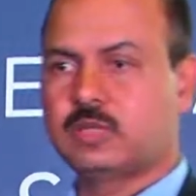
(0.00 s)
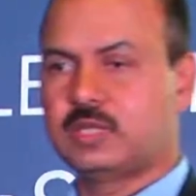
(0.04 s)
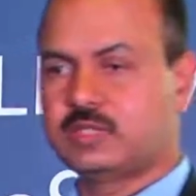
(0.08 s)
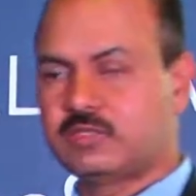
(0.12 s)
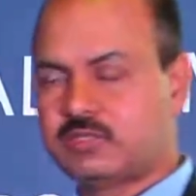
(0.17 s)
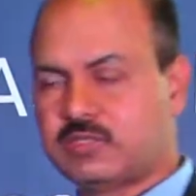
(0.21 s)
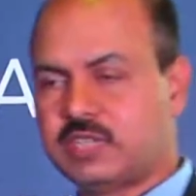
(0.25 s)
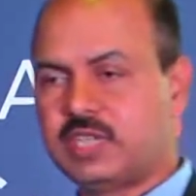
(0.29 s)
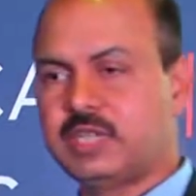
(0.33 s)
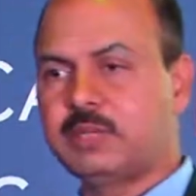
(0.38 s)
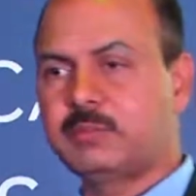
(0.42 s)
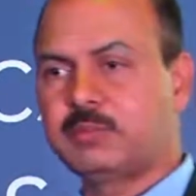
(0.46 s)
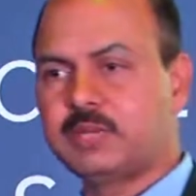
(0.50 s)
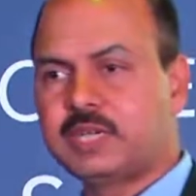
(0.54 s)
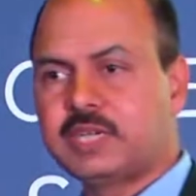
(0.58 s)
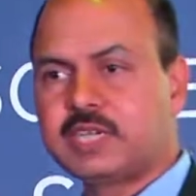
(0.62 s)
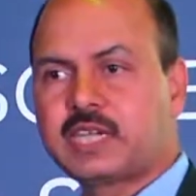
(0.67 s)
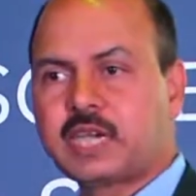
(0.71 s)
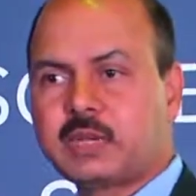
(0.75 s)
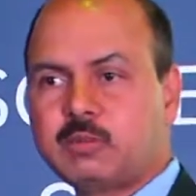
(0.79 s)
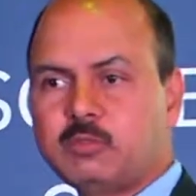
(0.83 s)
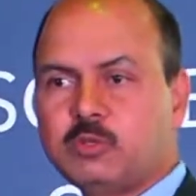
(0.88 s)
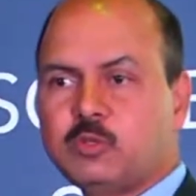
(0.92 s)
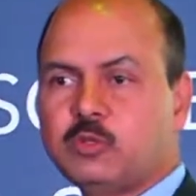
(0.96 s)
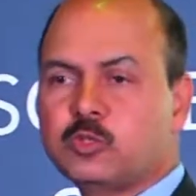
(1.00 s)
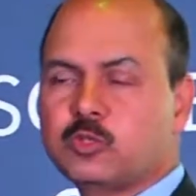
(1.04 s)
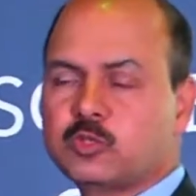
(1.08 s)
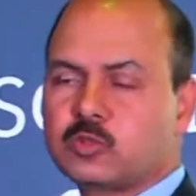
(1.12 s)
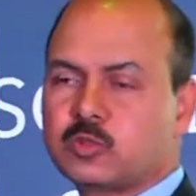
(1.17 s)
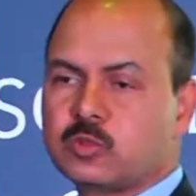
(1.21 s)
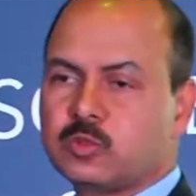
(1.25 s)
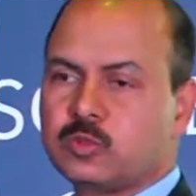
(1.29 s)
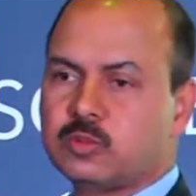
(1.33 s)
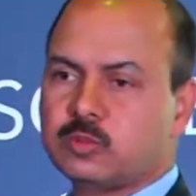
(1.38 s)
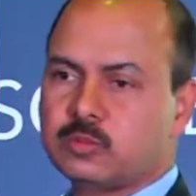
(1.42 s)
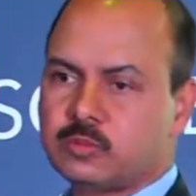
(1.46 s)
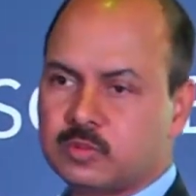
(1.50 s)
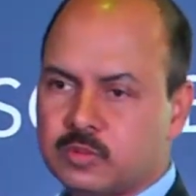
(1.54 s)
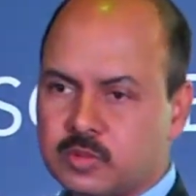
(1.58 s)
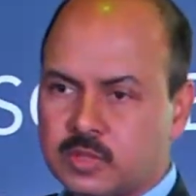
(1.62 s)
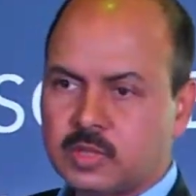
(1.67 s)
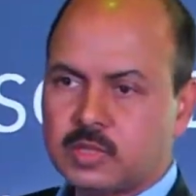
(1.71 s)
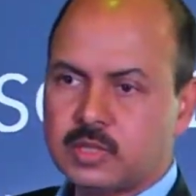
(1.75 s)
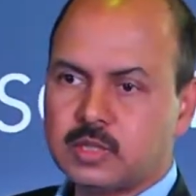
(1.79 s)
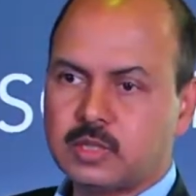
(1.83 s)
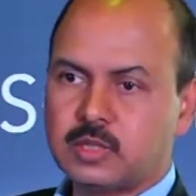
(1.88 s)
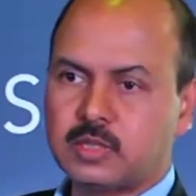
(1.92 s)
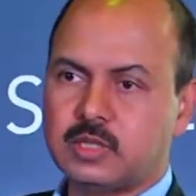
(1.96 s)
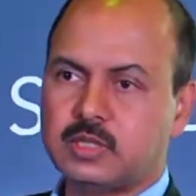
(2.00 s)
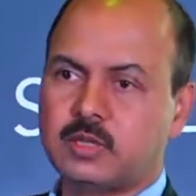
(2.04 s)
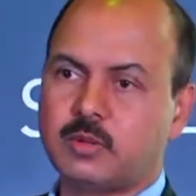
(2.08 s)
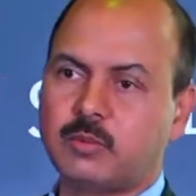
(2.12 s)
So the three D printing can be used to,